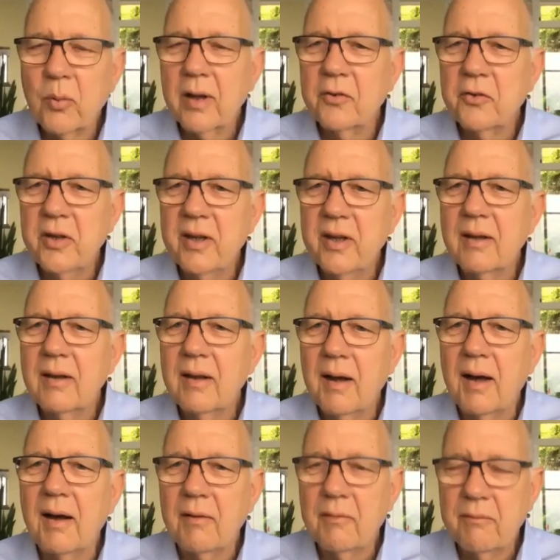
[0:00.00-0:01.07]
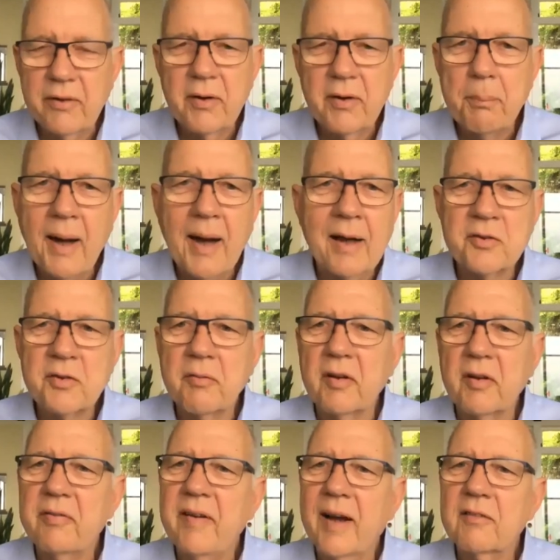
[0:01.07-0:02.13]
going to see a very positive
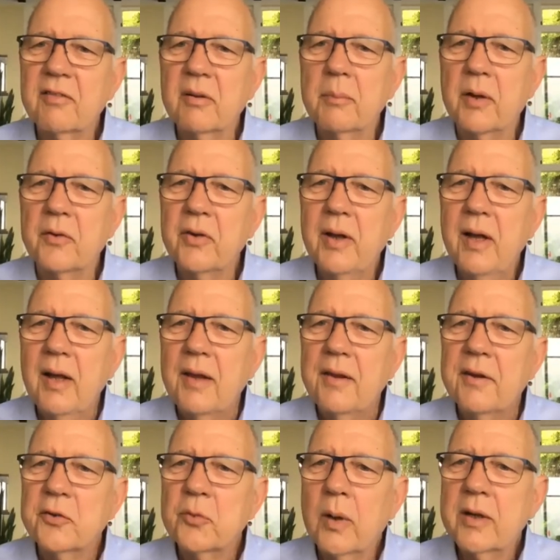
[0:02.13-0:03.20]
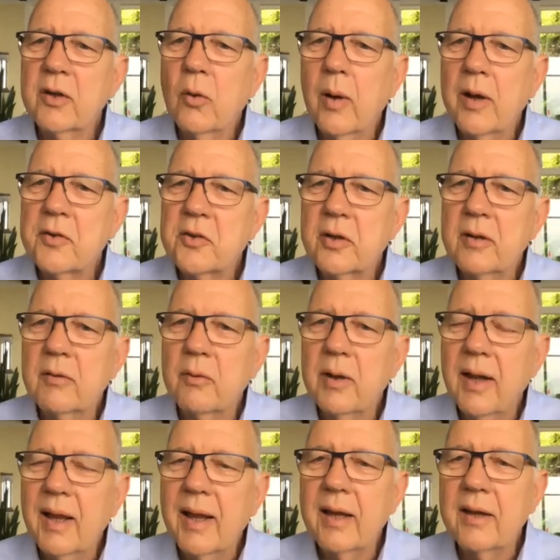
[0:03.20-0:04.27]
effect from this. There's one question
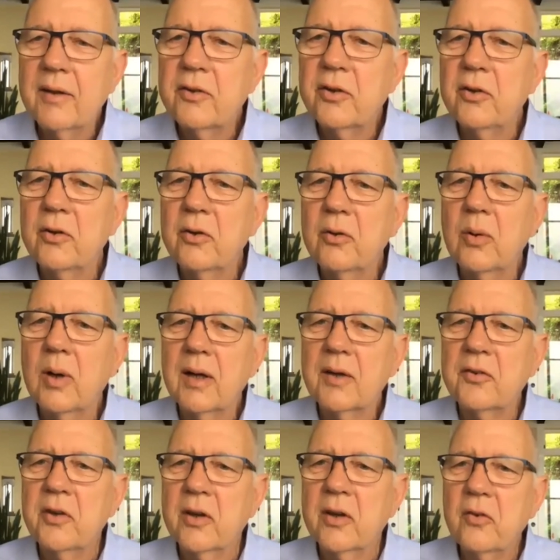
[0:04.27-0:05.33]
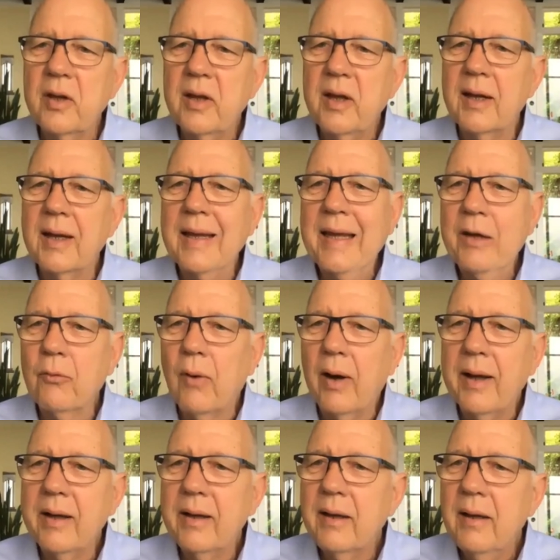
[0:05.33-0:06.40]
related to 6E and
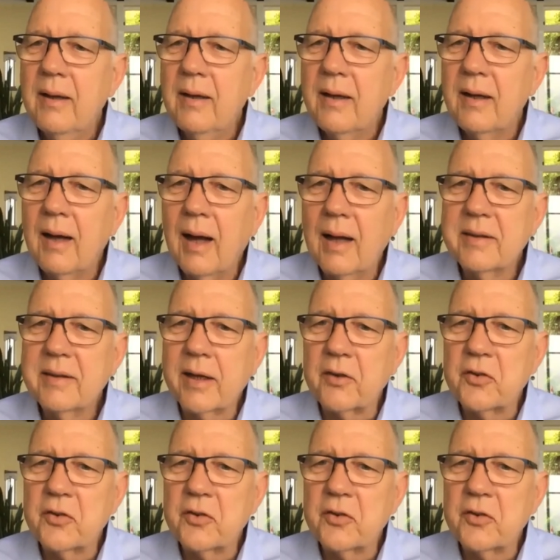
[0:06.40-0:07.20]
E-rate. I'll take a